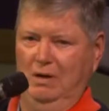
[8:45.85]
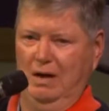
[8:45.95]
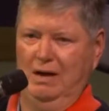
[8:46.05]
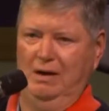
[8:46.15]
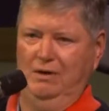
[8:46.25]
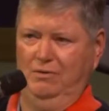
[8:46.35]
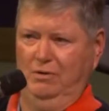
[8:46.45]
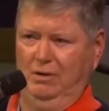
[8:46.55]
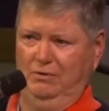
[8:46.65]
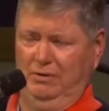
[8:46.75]
I had
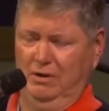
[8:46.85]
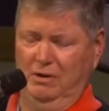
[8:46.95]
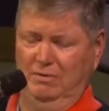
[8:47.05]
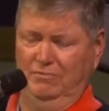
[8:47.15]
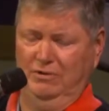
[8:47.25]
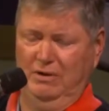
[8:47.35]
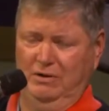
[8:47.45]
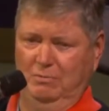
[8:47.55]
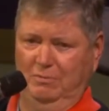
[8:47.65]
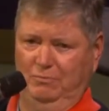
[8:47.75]
other caregivers out
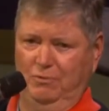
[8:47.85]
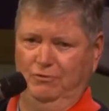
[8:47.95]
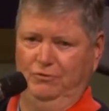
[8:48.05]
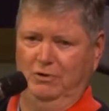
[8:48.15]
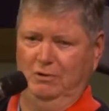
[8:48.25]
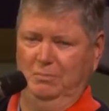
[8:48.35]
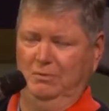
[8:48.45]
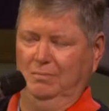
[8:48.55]
here before Sarah, but